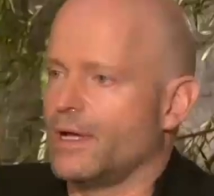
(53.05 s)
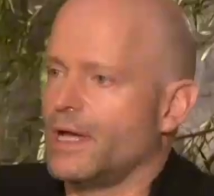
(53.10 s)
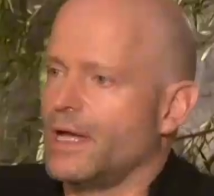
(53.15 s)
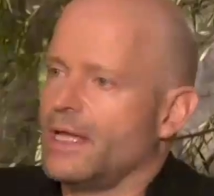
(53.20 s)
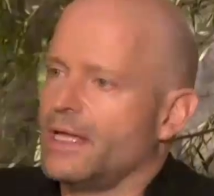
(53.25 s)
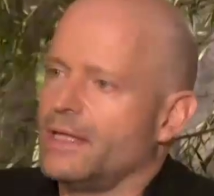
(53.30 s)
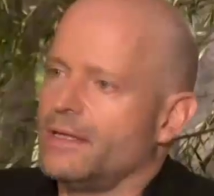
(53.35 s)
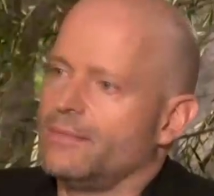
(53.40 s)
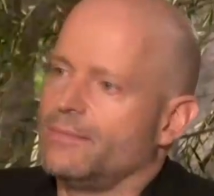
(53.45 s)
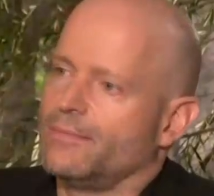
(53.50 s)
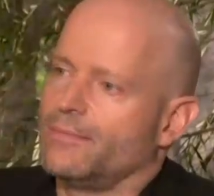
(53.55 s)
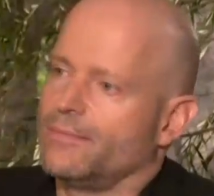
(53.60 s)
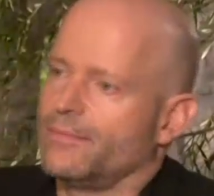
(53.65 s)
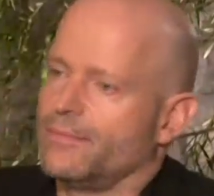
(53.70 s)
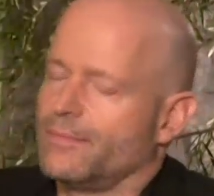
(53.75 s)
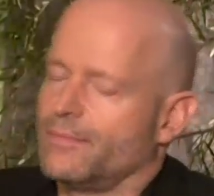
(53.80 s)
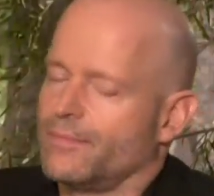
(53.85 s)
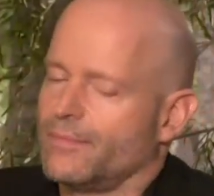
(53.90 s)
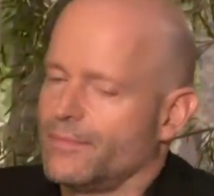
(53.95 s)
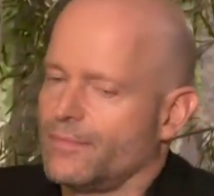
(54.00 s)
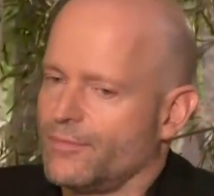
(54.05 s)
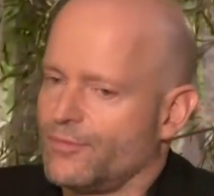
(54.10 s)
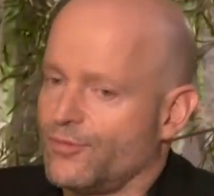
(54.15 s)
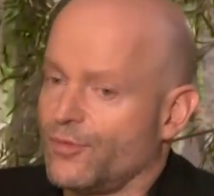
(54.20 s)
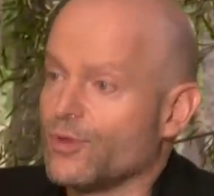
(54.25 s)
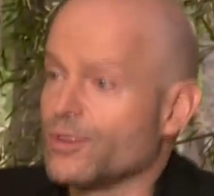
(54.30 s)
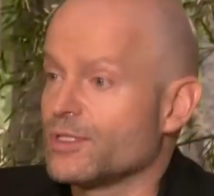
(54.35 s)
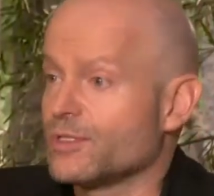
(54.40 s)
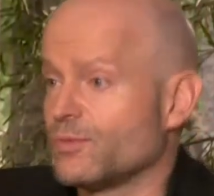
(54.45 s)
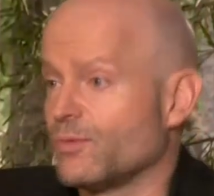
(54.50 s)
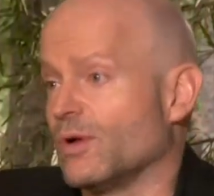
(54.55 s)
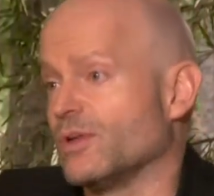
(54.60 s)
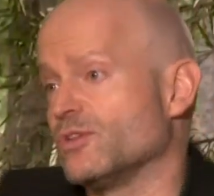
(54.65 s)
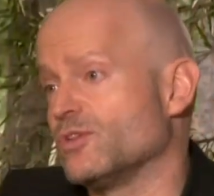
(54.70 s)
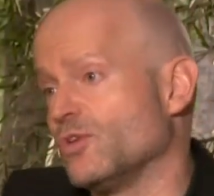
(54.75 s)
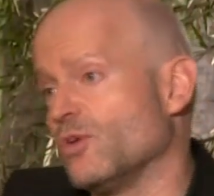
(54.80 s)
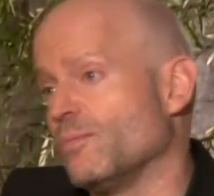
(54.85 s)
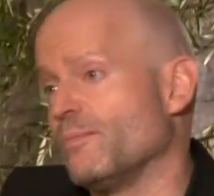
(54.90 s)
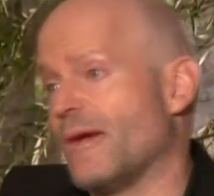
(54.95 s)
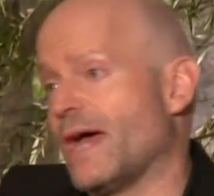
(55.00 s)
I first wanted
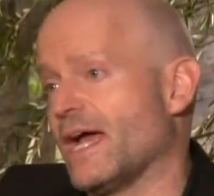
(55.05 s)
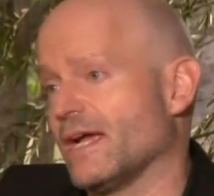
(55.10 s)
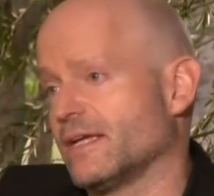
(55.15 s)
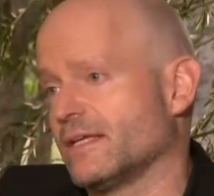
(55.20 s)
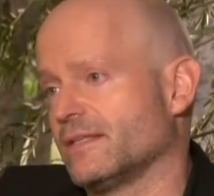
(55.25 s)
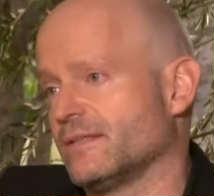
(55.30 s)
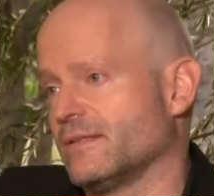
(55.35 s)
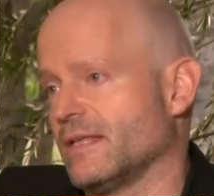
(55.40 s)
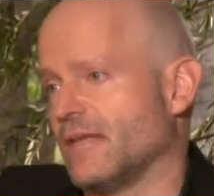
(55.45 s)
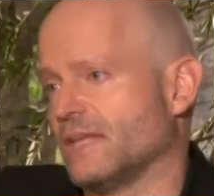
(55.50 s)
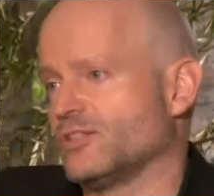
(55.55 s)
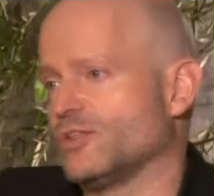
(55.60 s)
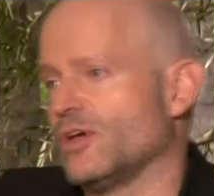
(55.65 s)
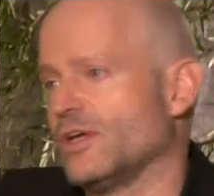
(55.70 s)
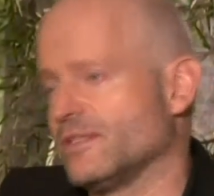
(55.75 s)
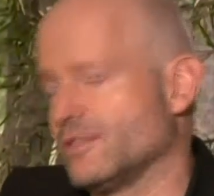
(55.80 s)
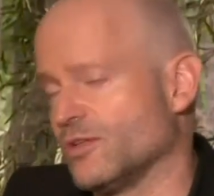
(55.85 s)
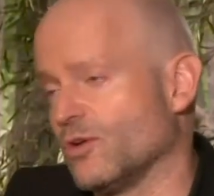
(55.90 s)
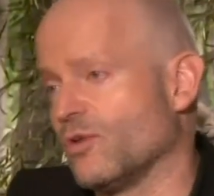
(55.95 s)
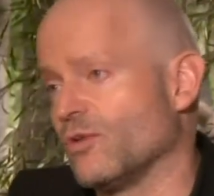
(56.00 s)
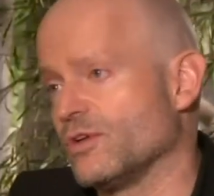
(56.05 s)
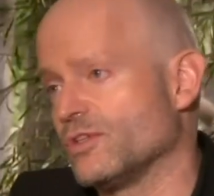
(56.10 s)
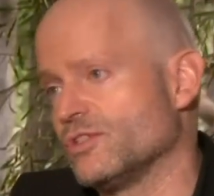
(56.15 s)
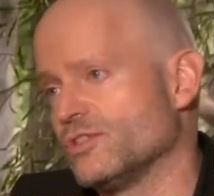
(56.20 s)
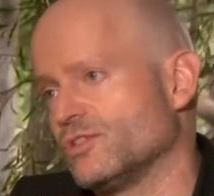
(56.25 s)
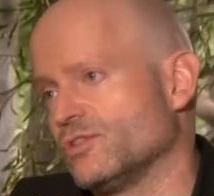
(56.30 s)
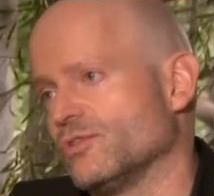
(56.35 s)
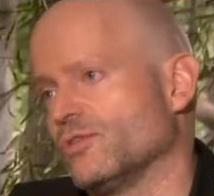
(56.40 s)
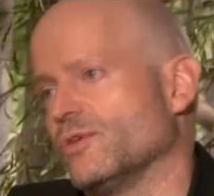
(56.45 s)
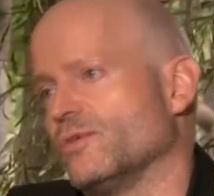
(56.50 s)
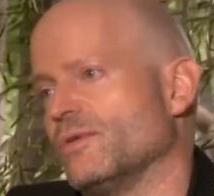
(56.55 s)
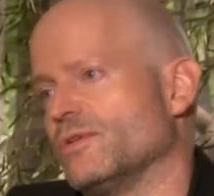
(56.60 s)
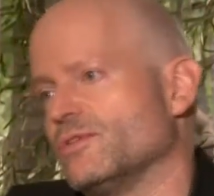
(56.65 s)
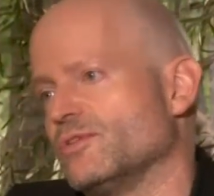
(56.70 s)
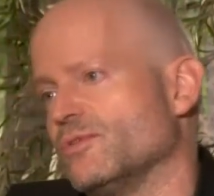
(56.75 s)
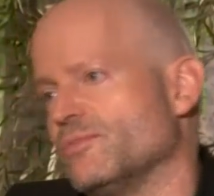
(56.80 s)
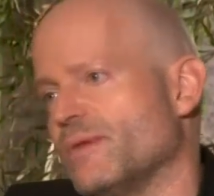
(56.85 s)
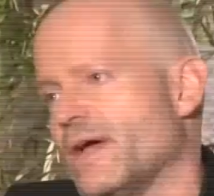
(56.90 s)
to go back, I saw it as an origin story, I wanted to go